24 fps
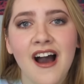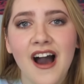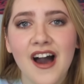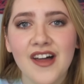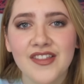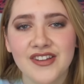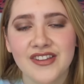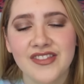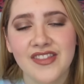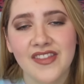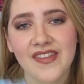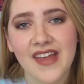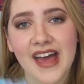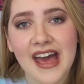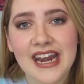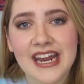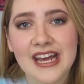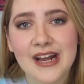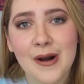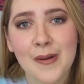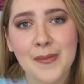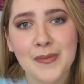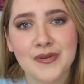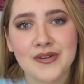Other than that,
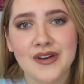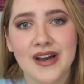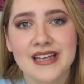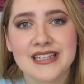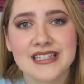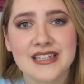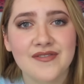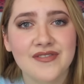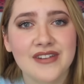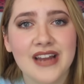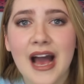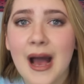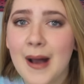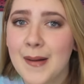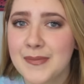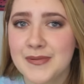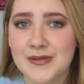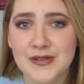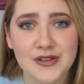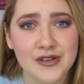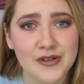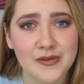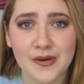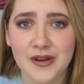I hope you guys have an
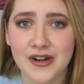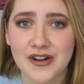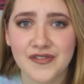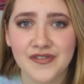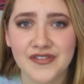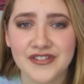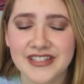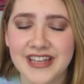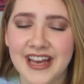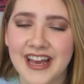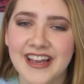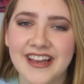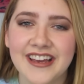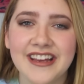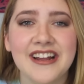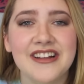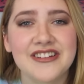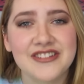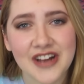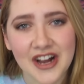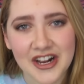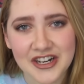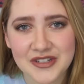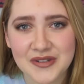absolutely wonderful day, and
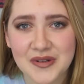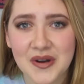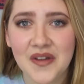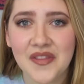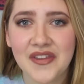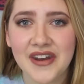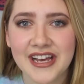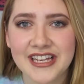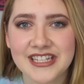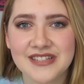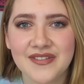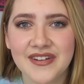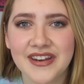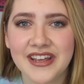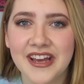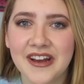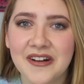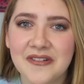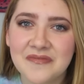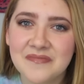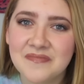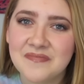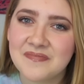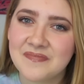I'll talk to you all in the next video.
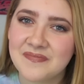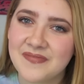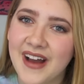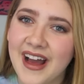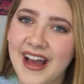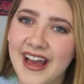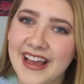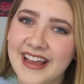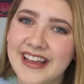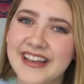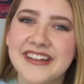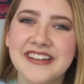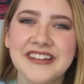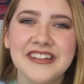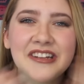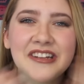Bye.